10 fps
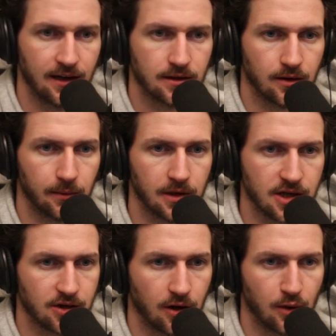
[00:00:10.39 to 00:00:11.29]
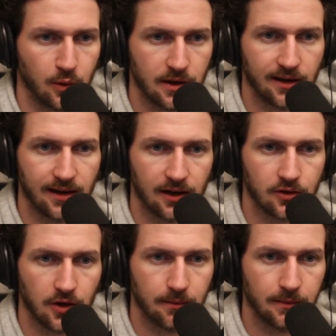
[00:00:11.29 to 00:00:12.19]
So I'm going to start with the kick
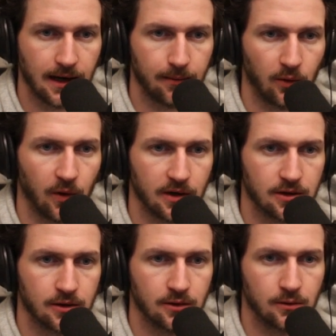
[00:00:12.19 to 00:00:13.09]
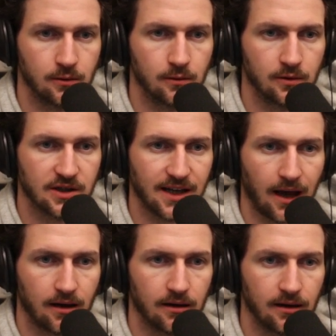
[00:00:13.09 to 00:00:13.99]
drum, and I'm going to
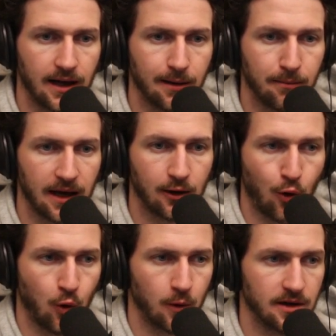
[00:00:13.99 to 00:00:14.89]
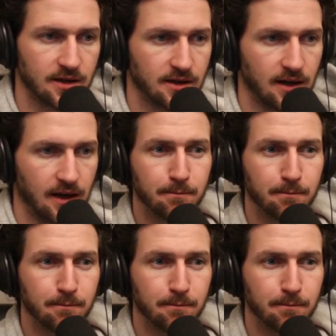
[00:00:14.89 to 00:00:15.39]
cycle at my chorus,